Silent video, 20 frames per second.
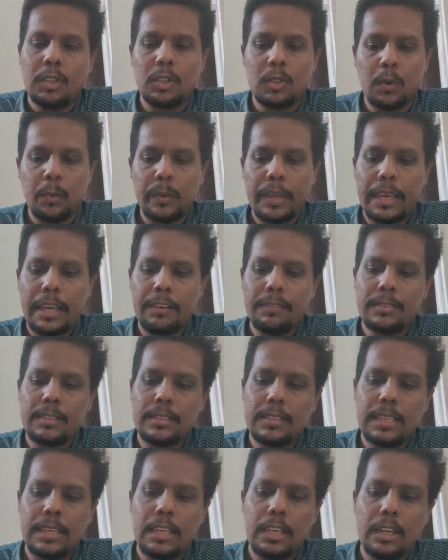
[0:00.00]
So we have
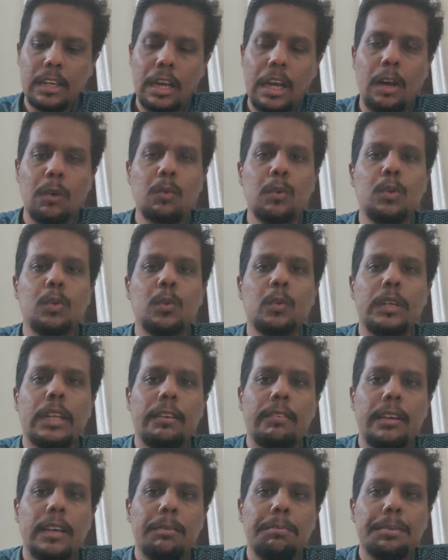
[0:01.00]
seen how to
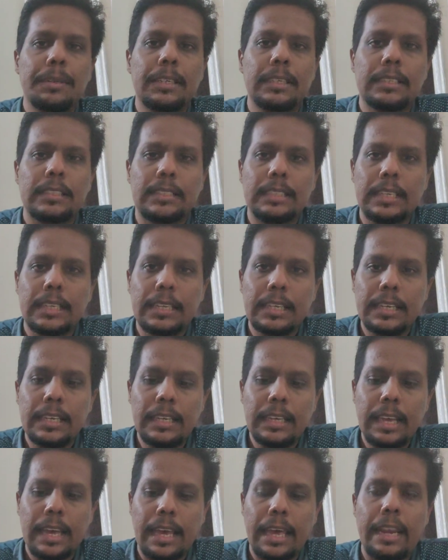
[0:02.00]
develop a
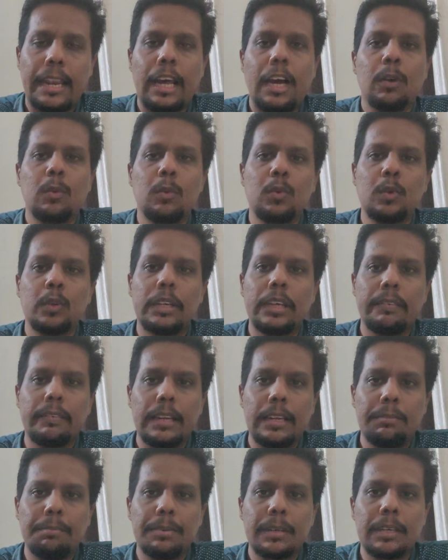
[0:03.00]
theory and how to
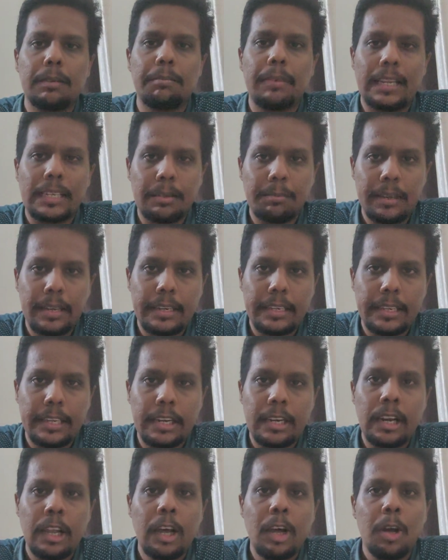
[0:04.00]
develop a
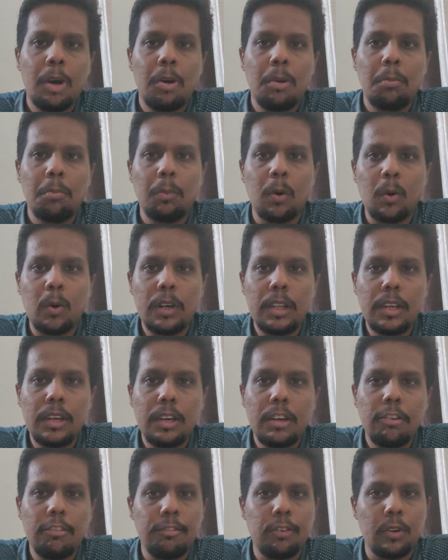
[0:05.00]
mathematical
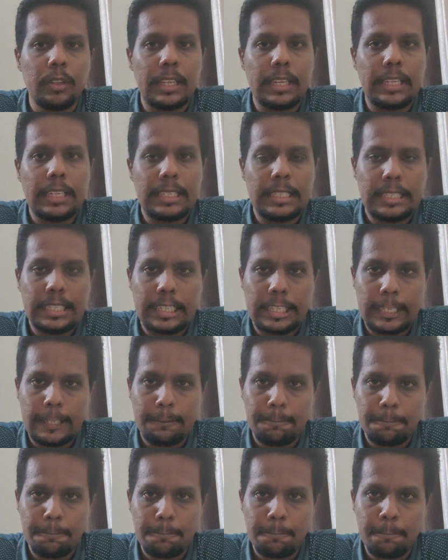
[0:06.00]
model for that
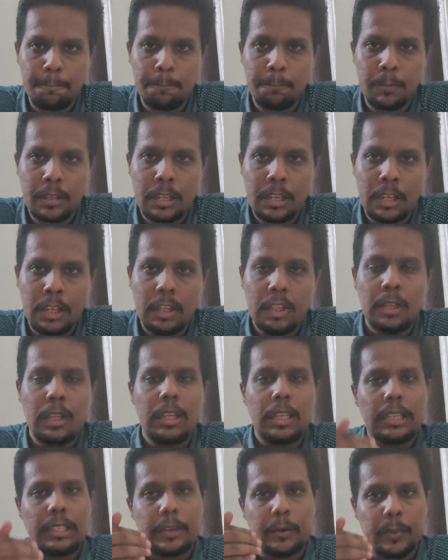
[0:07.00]
theory.
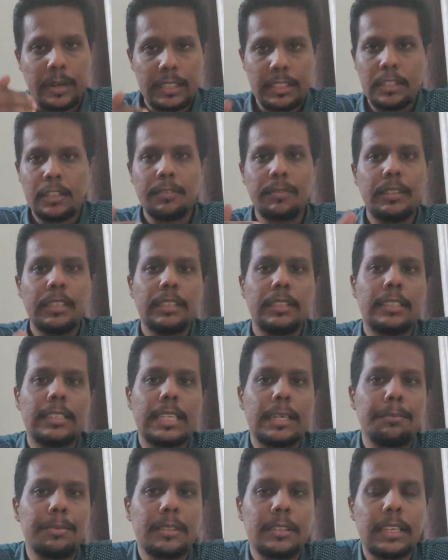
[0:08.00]
The rest of the
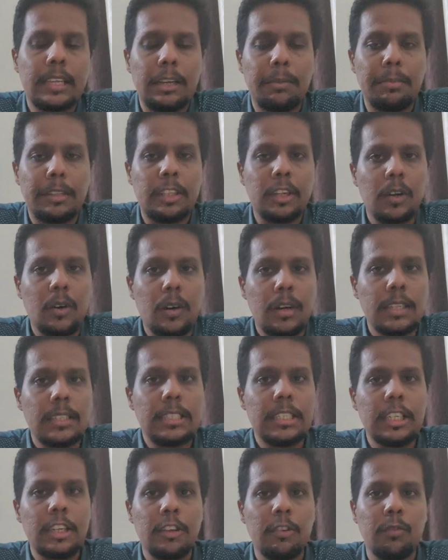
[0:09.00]
steps and
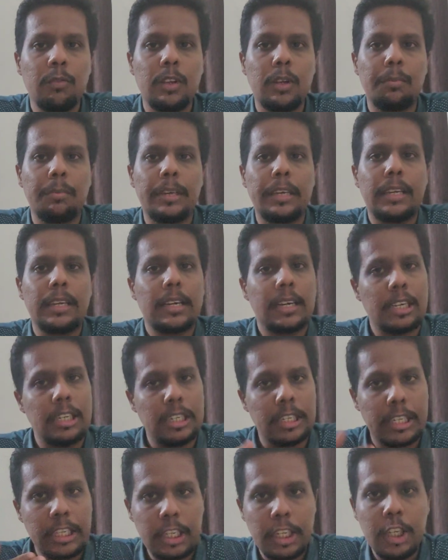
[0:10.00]
methodology will be
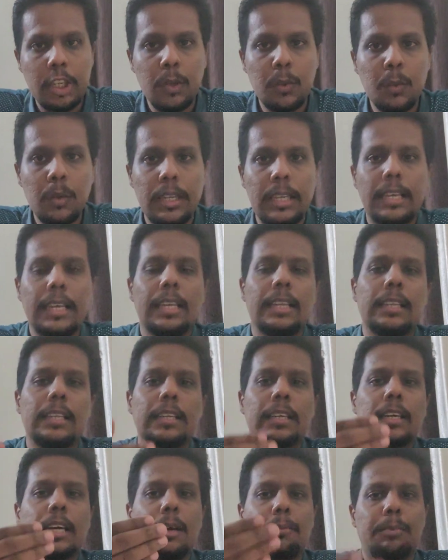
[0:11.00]
continued in
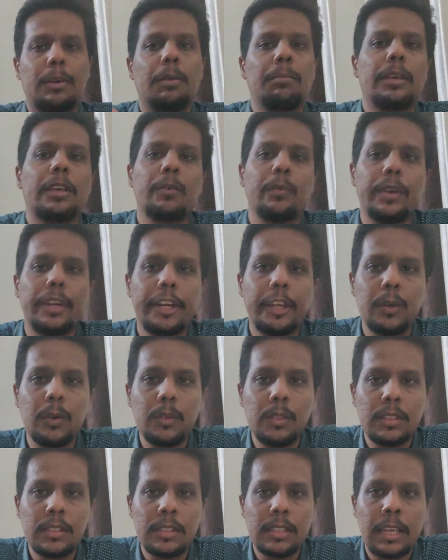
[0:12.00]
the upcoming
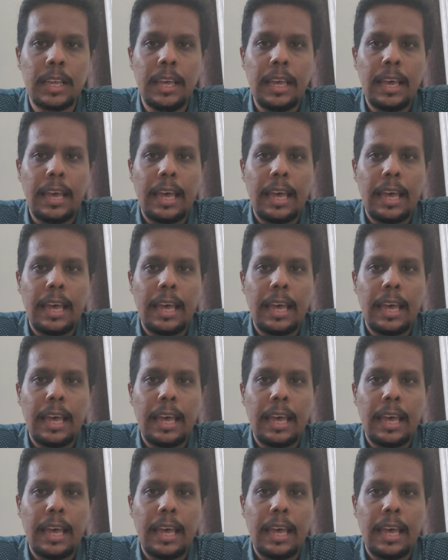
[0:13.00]
videos.